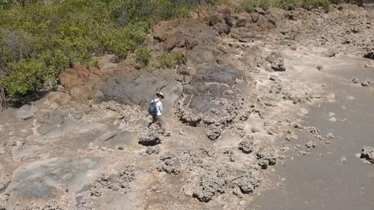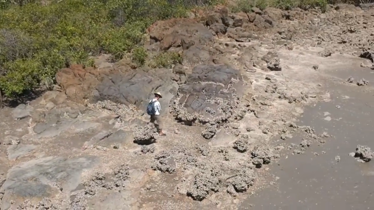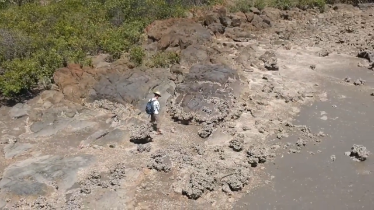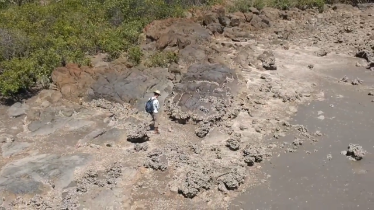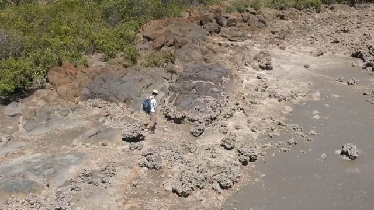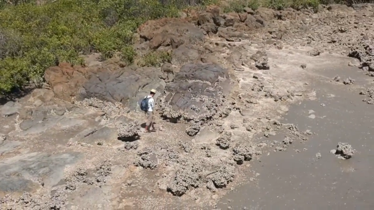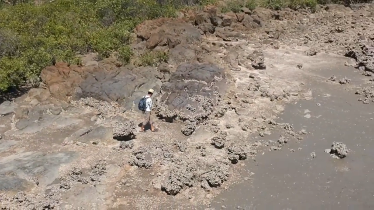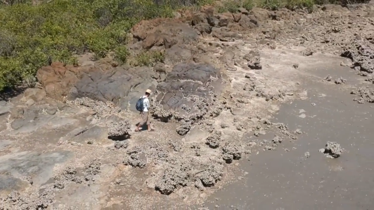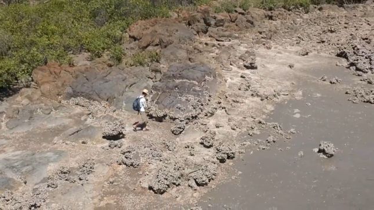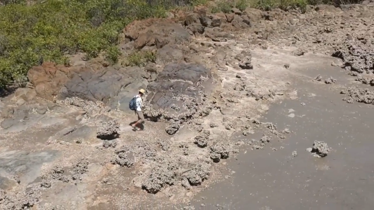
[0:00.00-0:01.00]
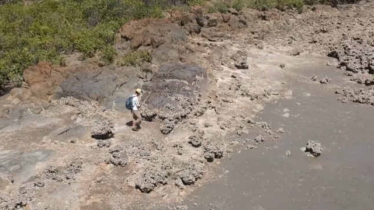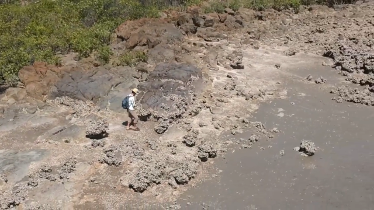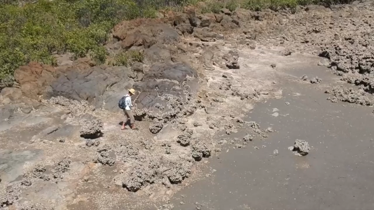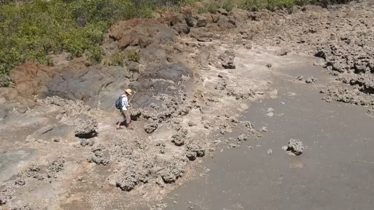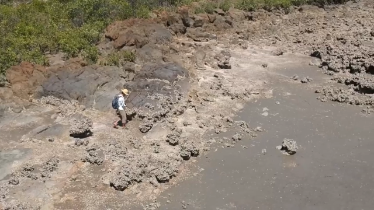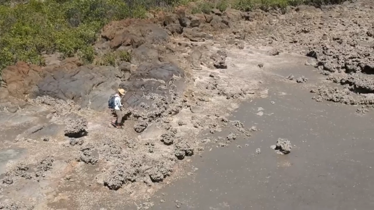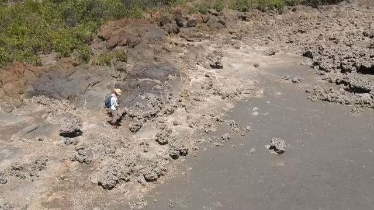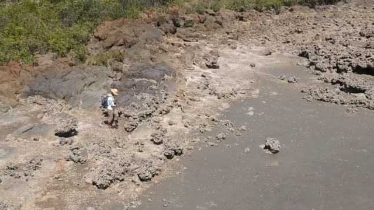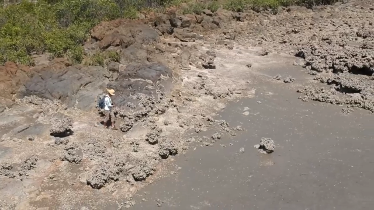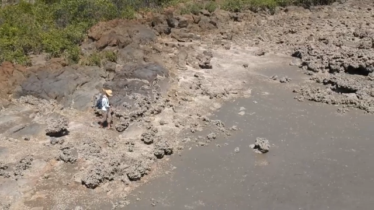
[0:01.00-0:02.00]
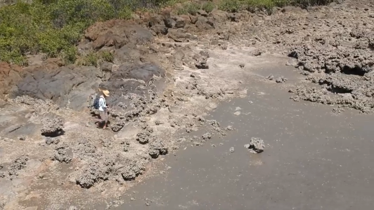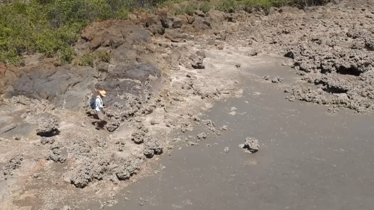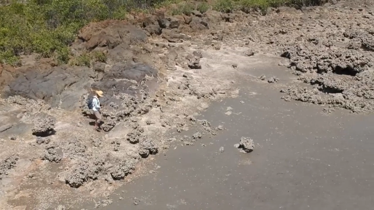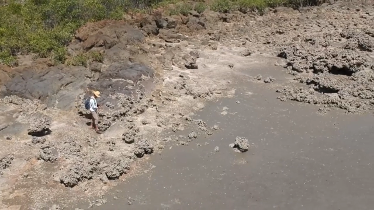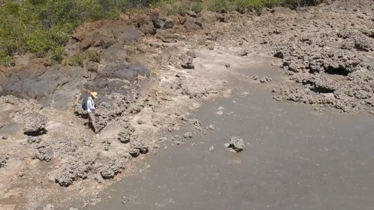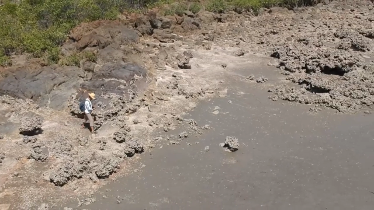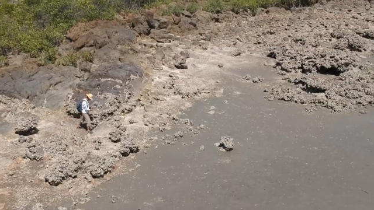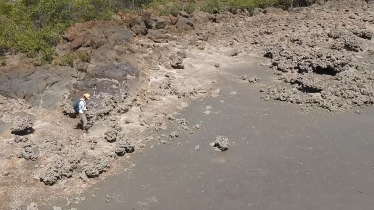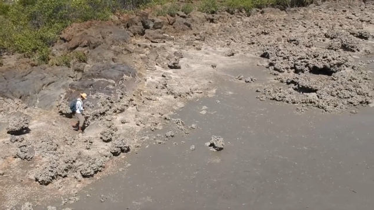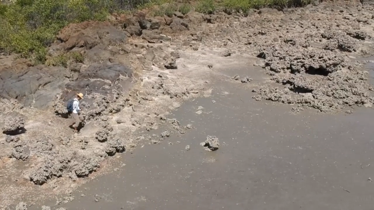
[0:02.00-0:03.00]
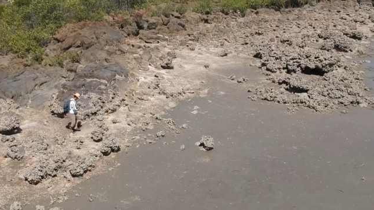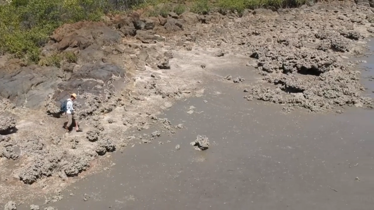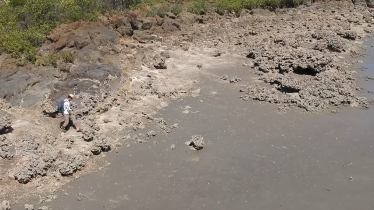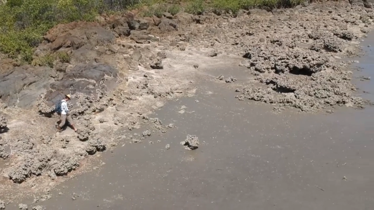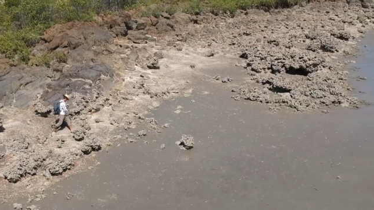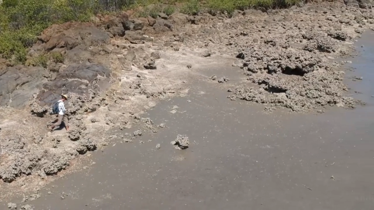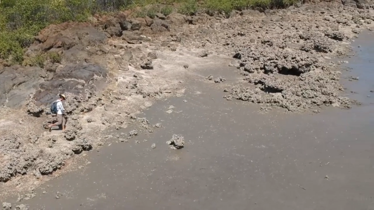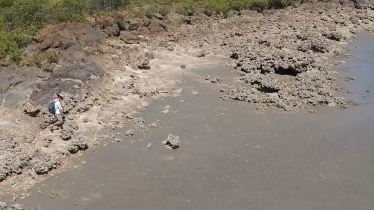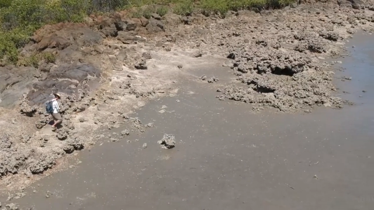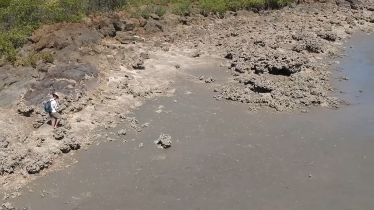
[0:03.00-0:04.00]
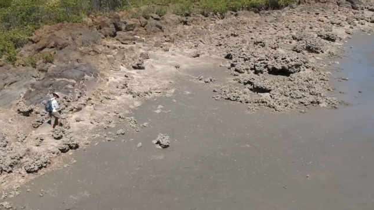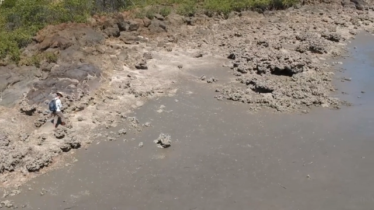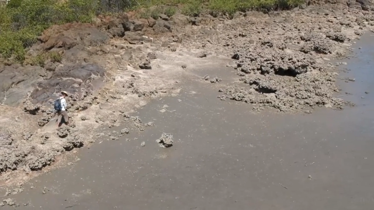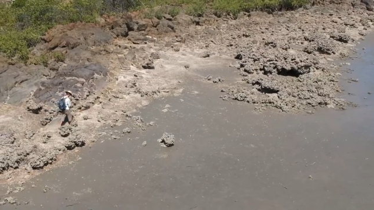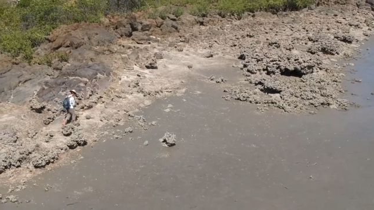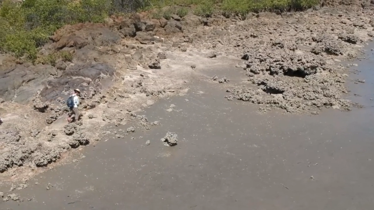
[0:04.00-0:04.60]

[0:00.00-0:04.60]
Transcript: [unreadable: no face in view]